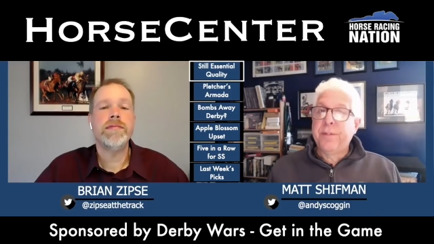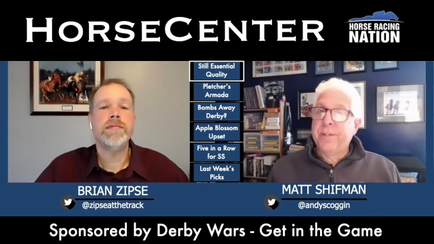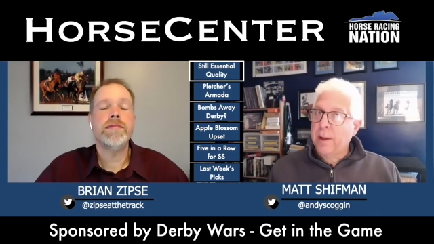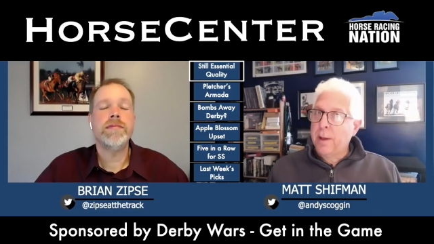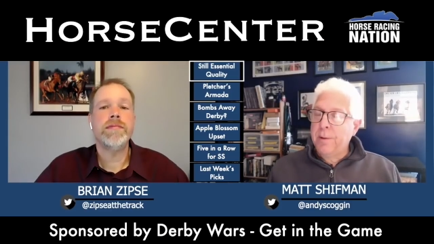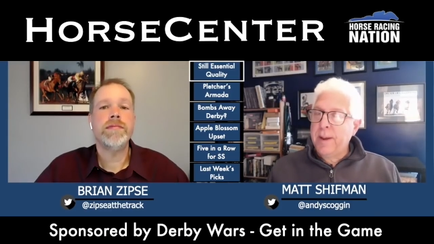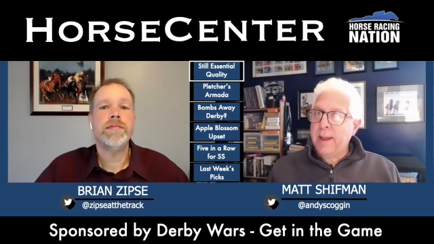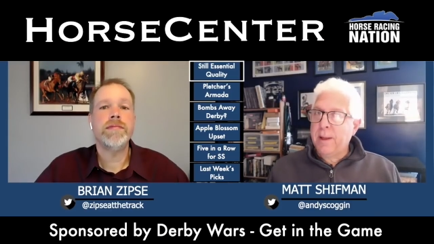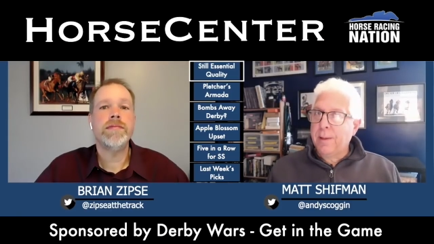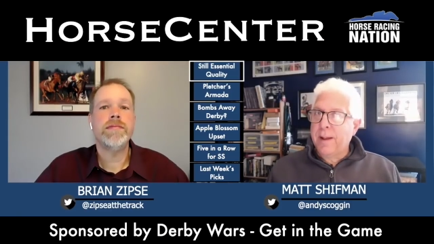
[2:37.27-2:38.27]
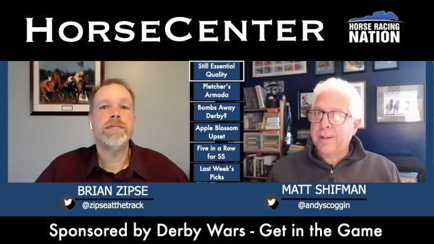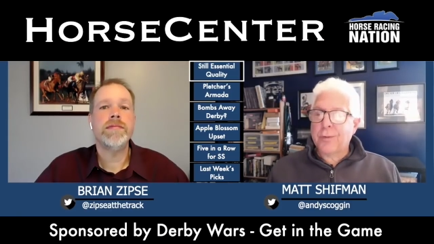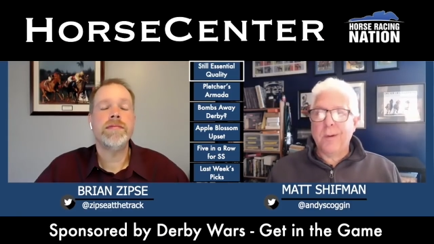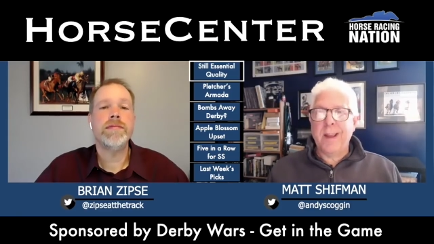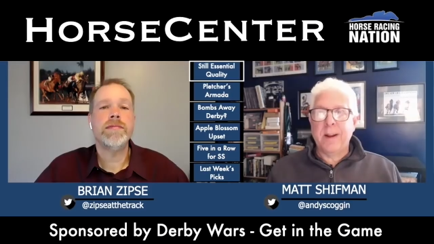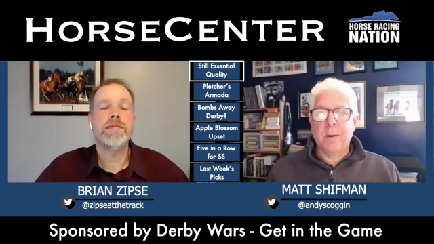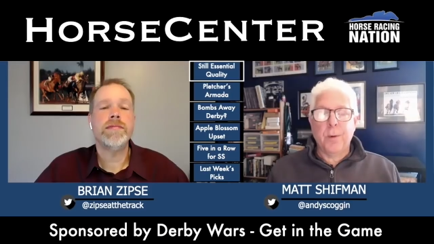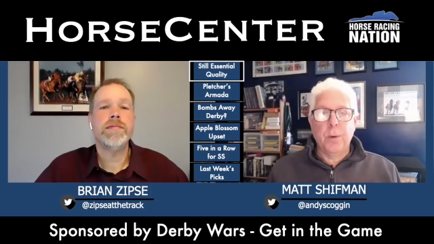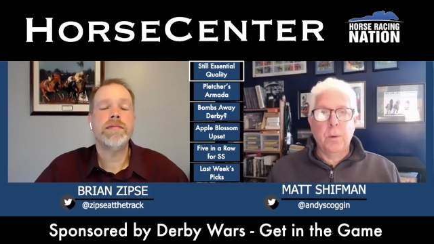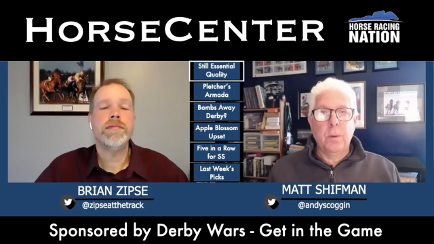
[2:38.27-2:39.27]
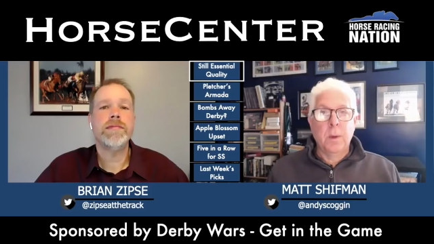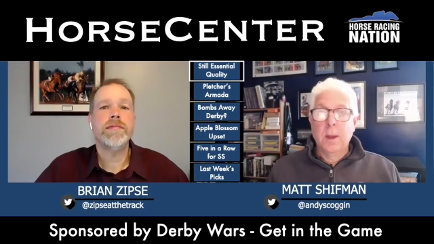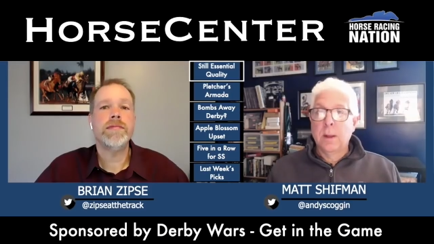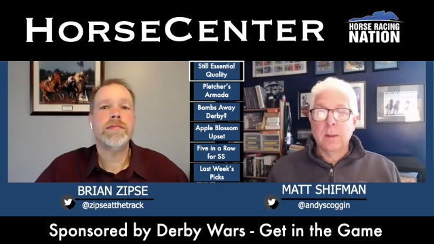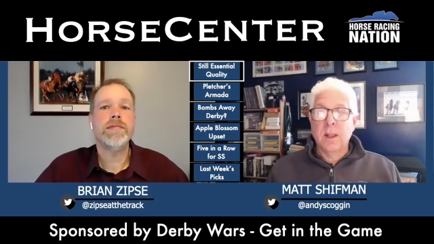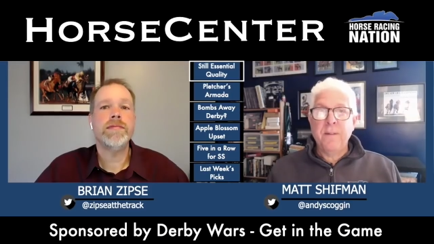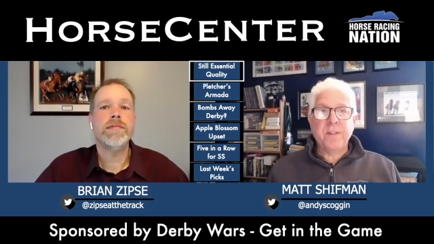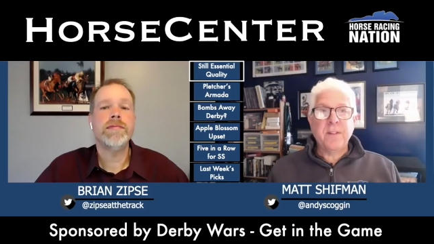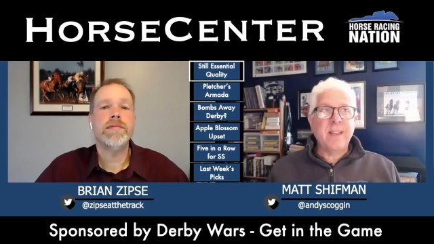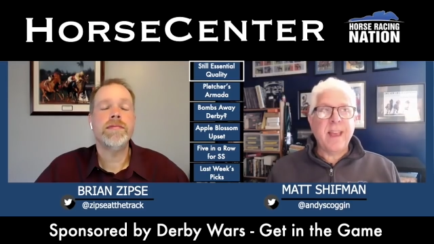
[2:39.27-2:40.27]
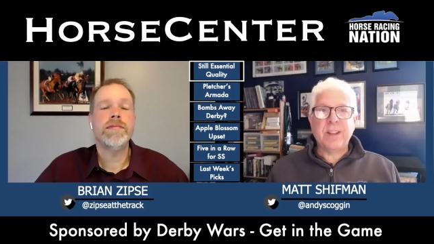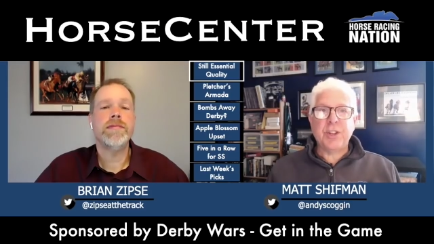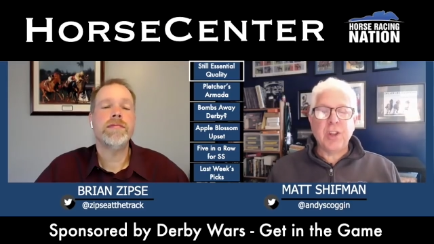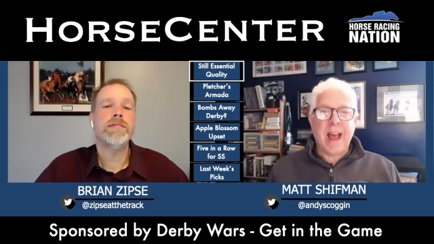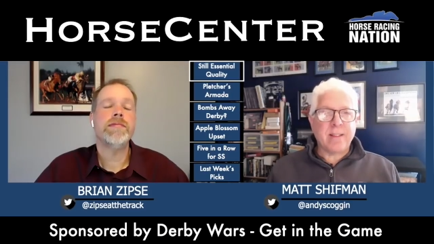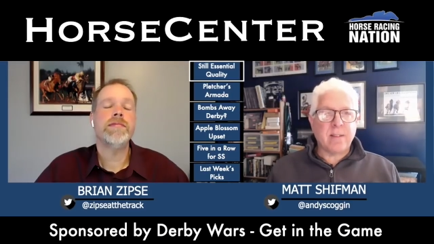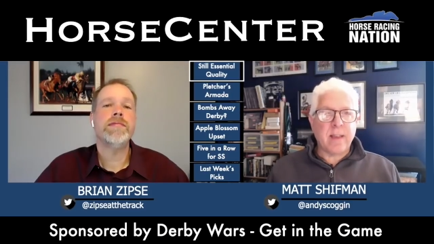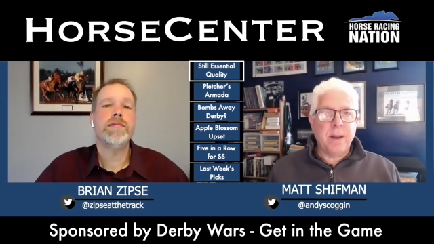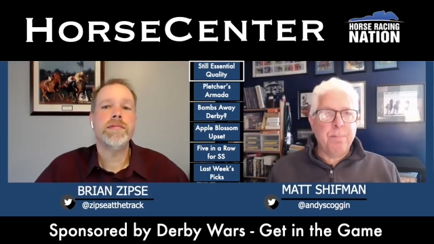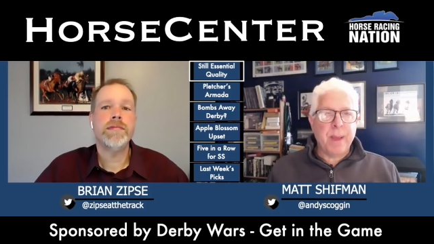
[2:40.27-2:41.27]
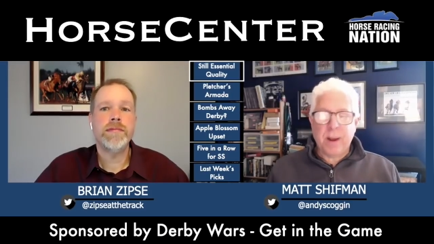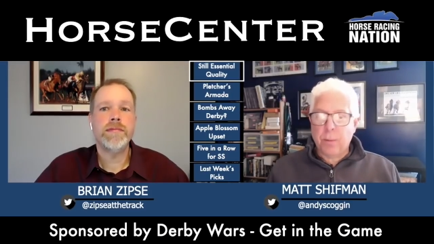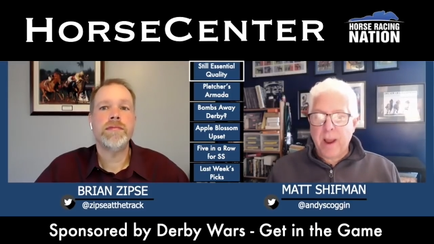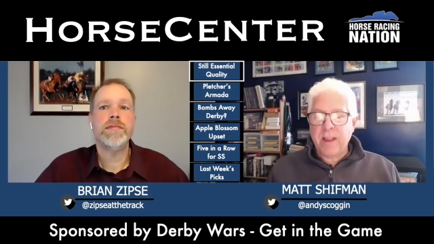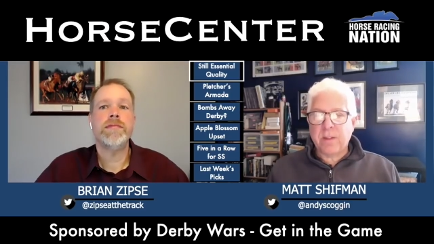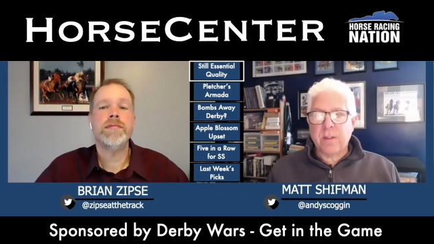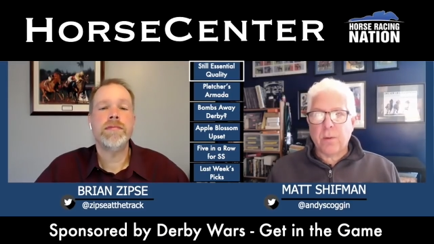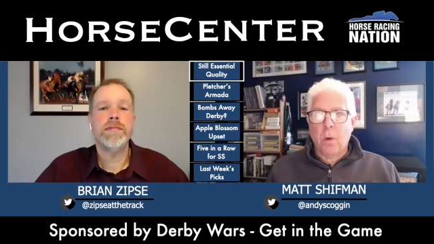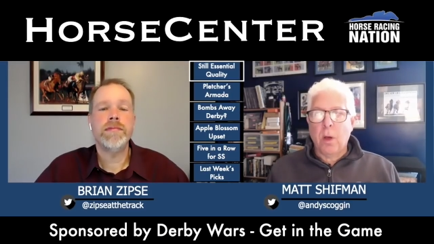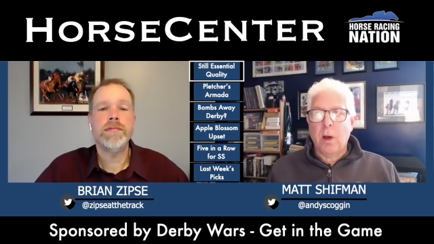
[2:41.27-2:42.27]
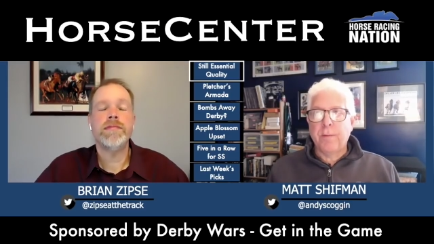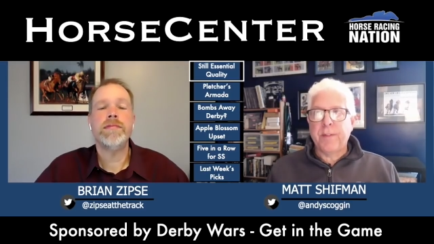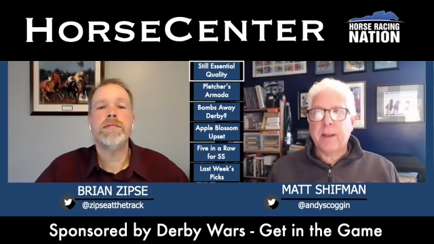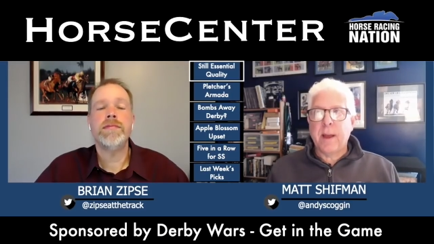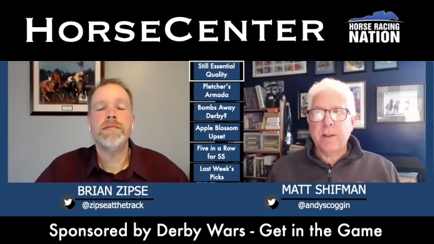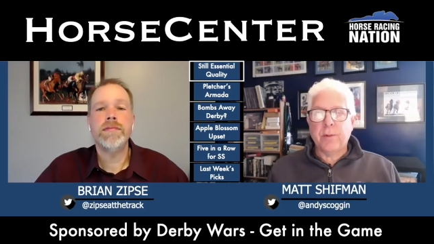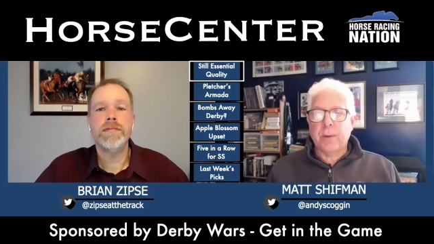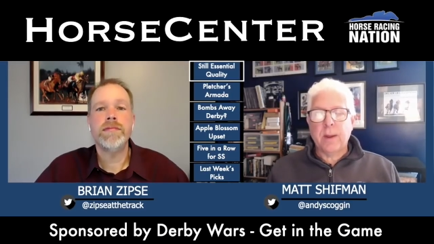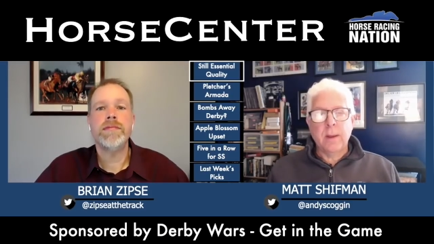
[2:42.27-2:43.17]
Speaker 1: Doug O'Neill, a trainer who loves to take shots at big races all over the country,